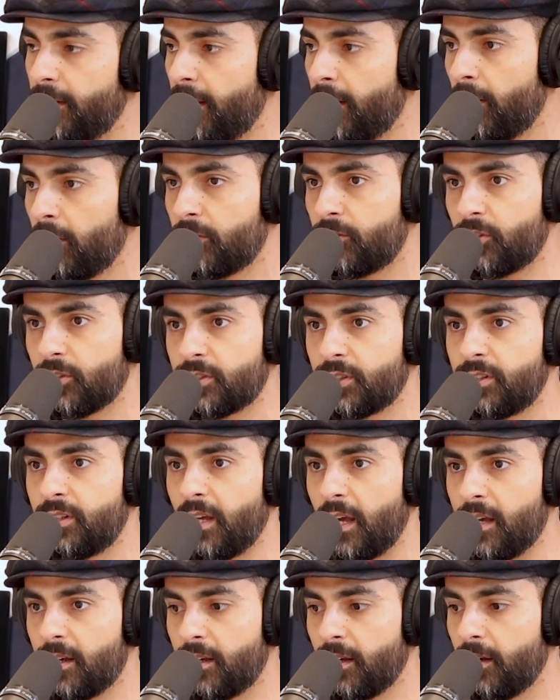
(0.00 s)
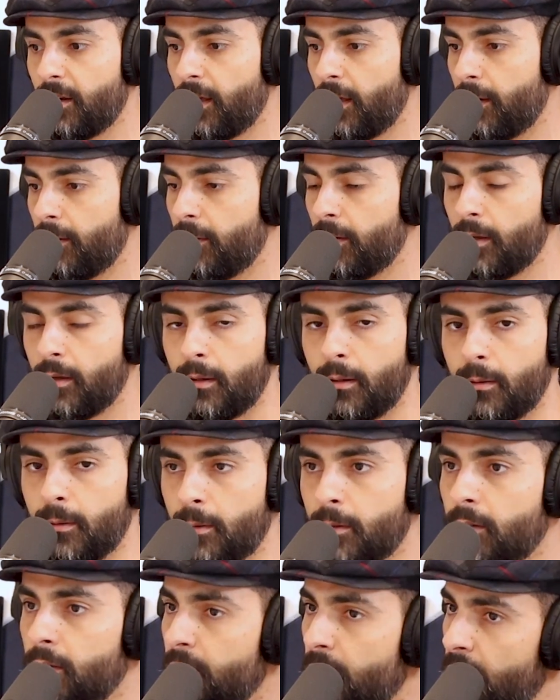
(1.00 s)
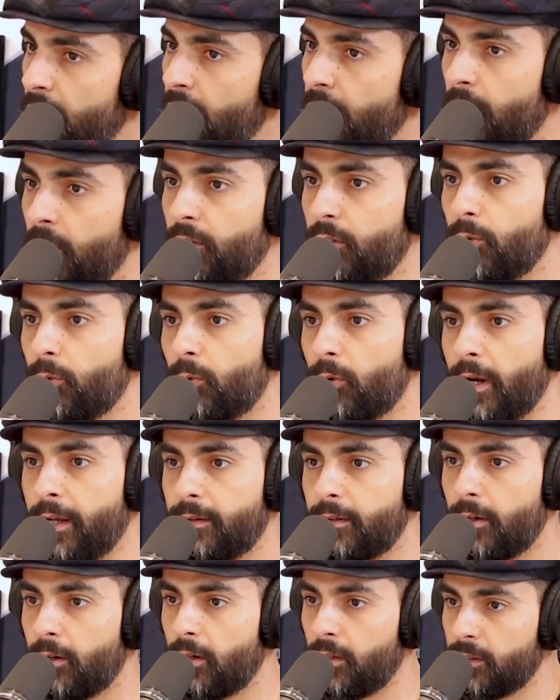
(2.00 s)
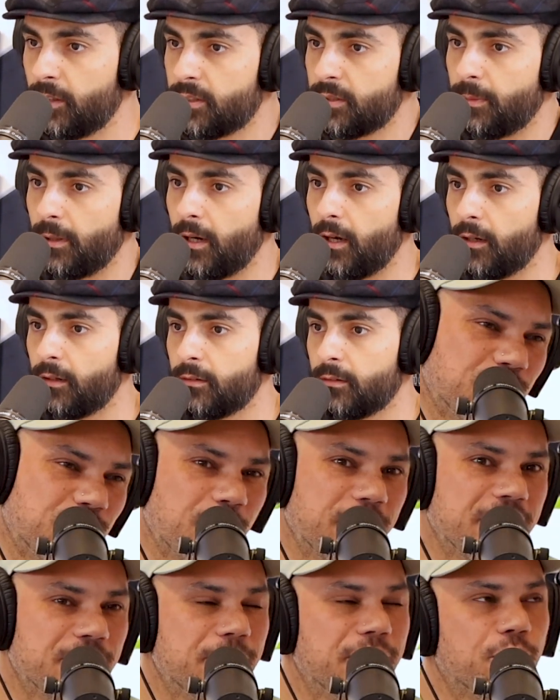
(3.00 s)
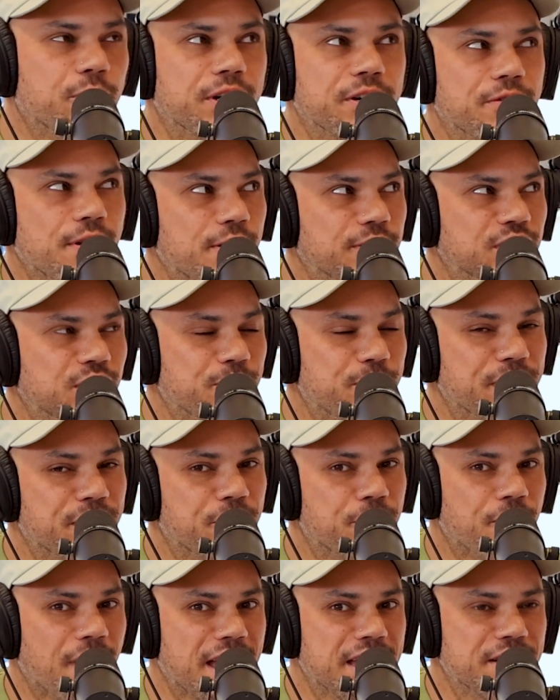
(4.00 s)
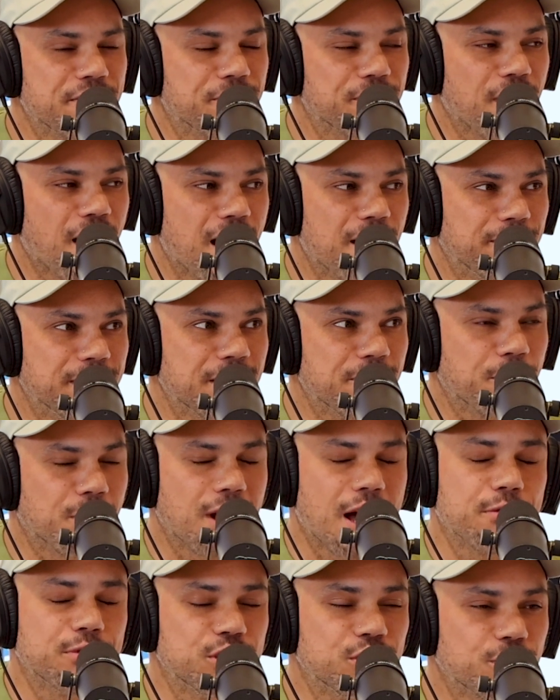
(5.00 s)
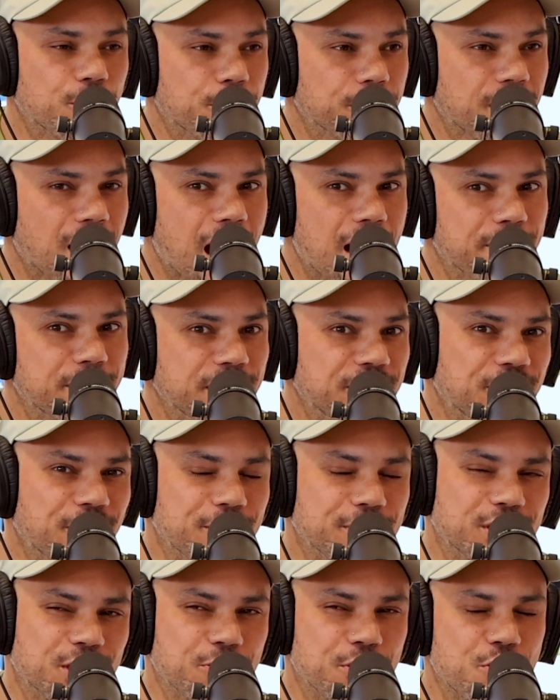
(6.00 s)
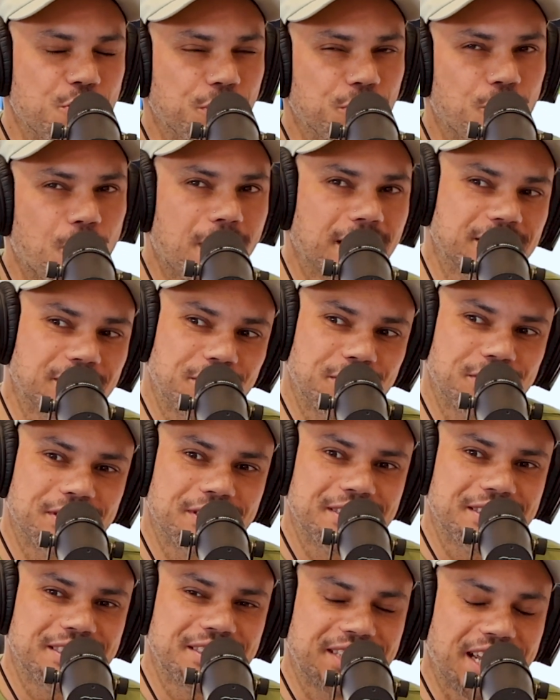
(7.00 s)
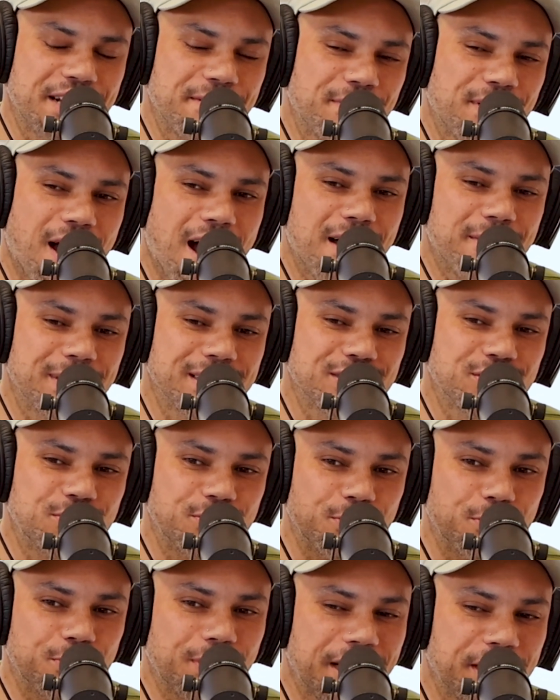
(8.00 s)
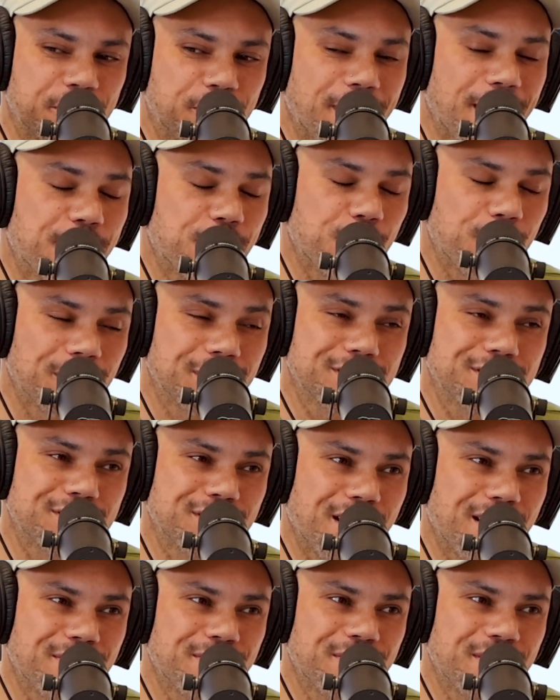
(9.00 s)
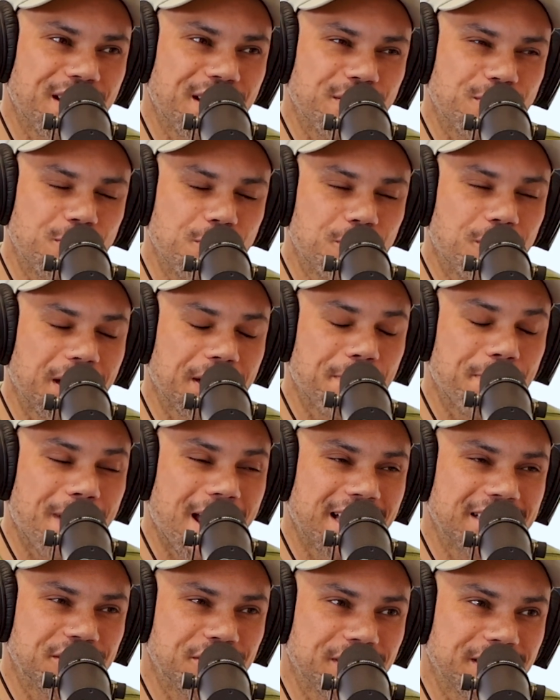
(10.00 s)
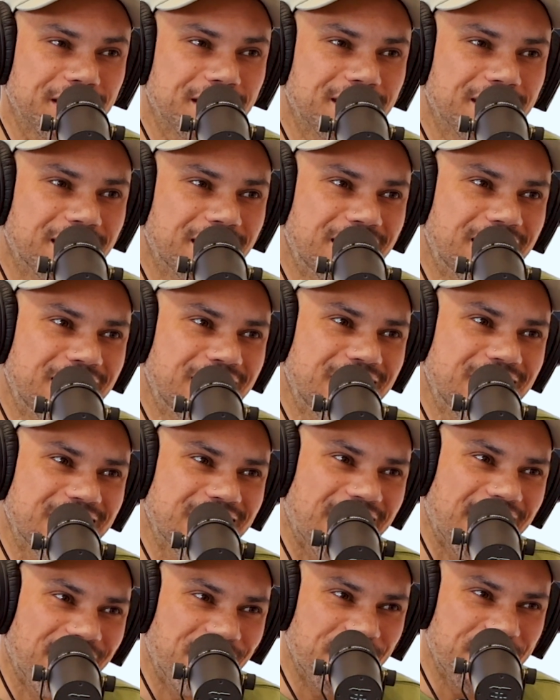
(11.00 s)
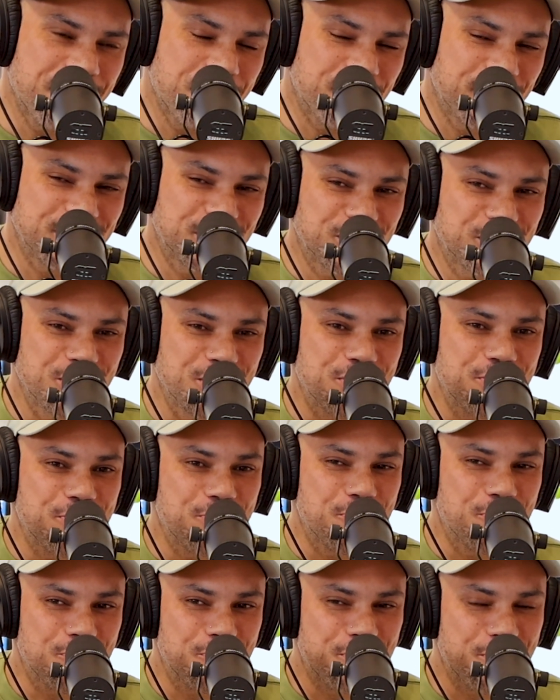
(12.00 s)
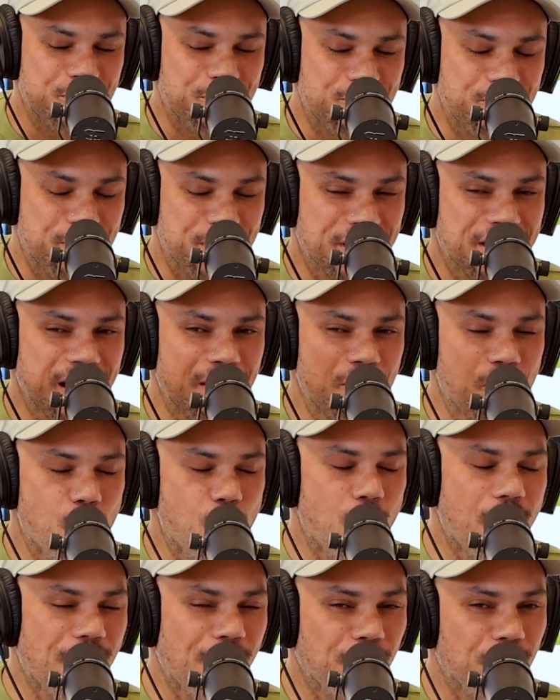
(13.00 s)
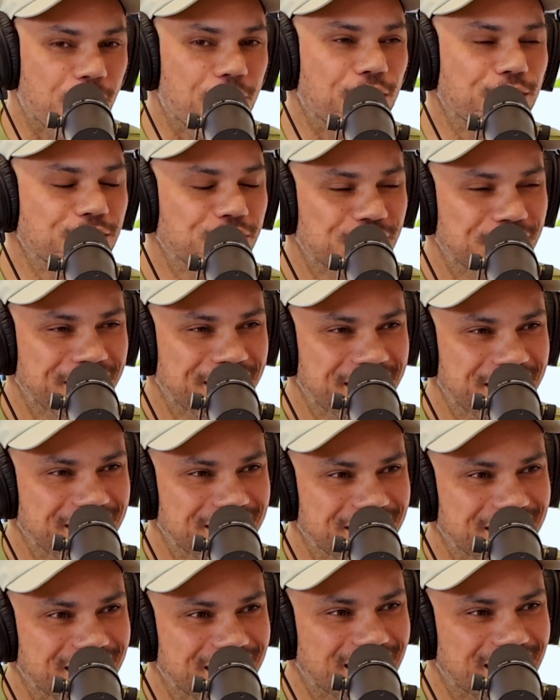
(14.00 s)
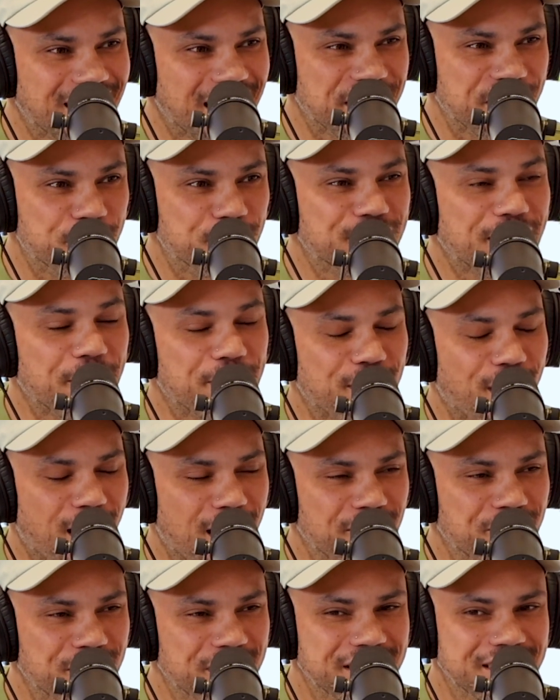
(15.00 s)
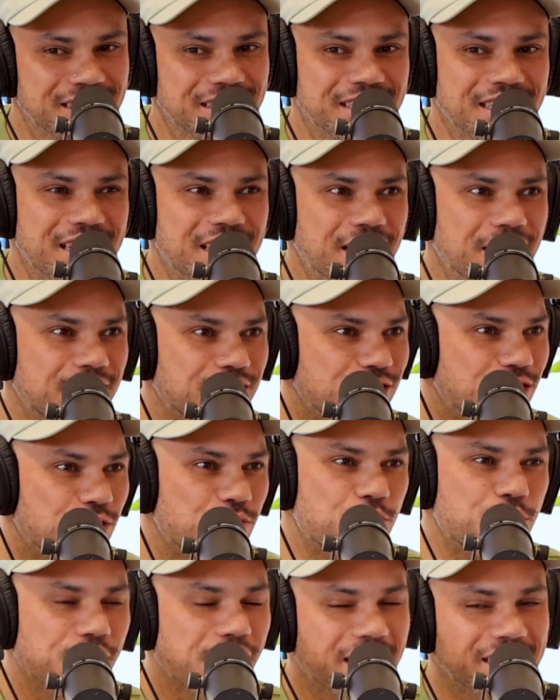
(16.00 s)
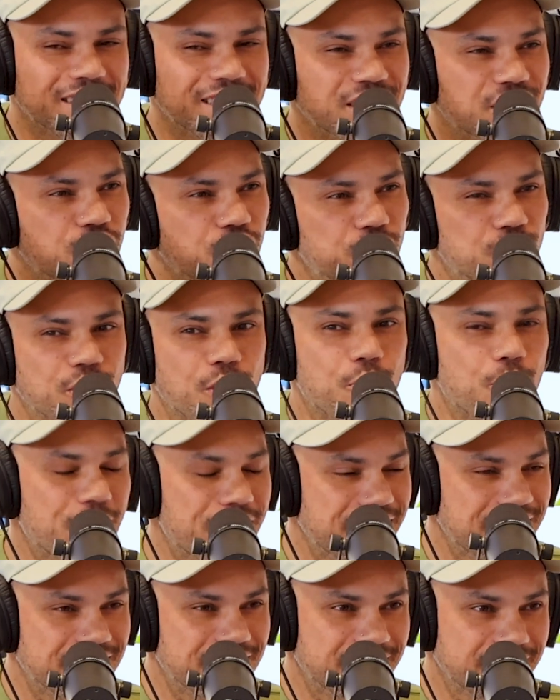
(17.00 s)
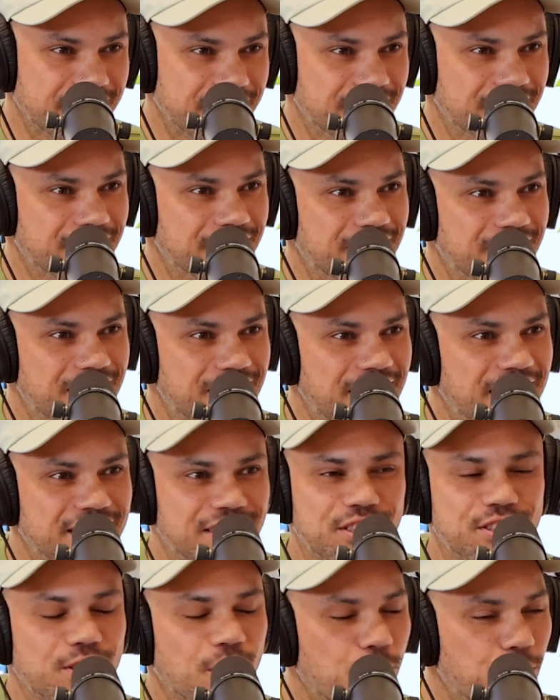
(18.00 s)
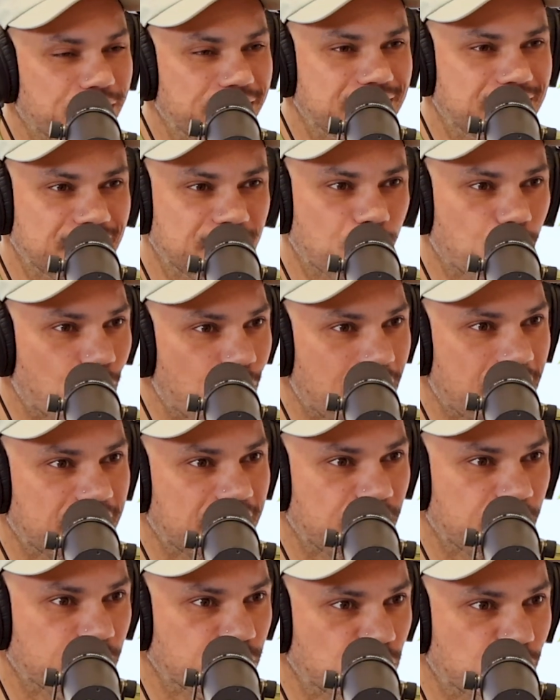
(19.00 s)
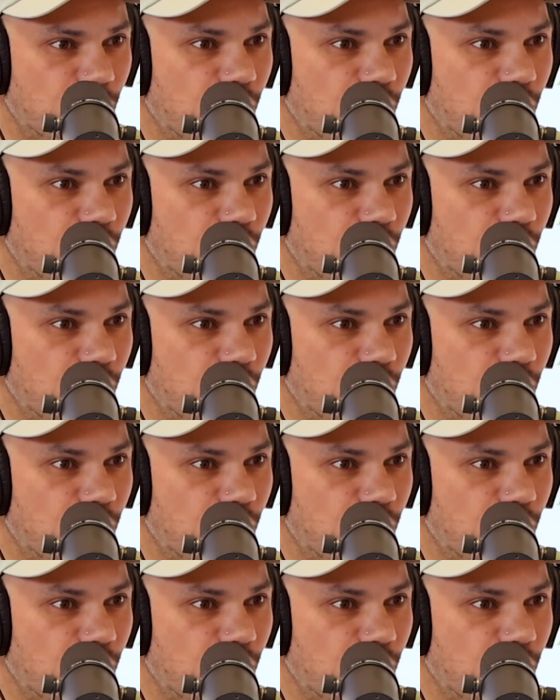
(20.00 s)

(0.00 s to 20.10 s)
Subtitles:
they'll just take it and kill you right there on the spot. funny to me, whenever I was a big fan of comedy, when I would just go to comedy shows and you would watch stand-up comics do that crowd work stuff, it looked like magic. And then once you become well-versed in it and you just have confidence, you realize it's so easy. It's so easy to win in those